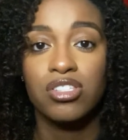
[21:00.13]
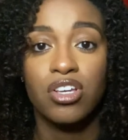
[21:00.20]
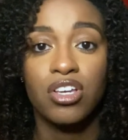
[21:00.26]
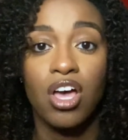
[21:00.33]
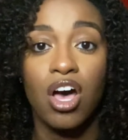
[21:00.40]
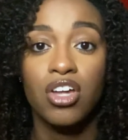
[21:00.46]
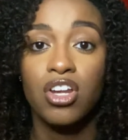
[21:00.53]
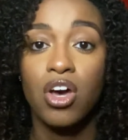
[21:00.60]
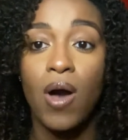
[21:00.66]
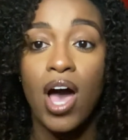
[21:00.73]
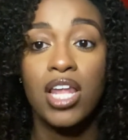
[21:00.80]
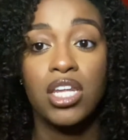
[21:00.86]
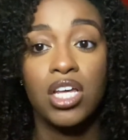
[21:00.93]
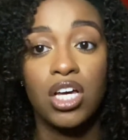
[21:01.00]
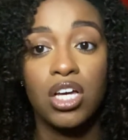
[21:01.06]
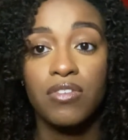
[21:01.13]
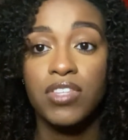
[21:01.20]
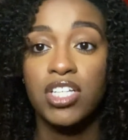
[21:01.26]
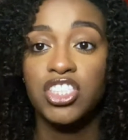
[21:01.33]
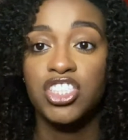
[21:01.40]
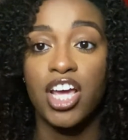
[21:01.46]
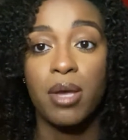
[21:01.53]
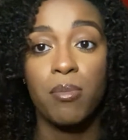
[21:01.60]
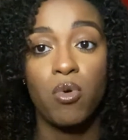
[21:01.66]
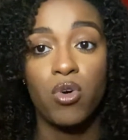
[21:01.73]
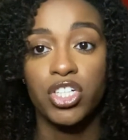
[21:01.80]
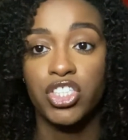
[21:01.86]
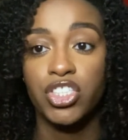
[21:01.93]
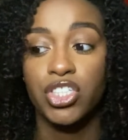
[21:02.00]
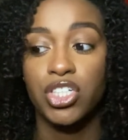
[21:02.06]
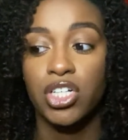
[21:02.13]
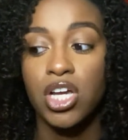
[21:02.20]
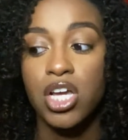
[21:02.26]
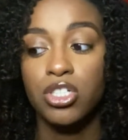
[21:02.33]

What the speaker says: So y'all know I love the Shea Moisture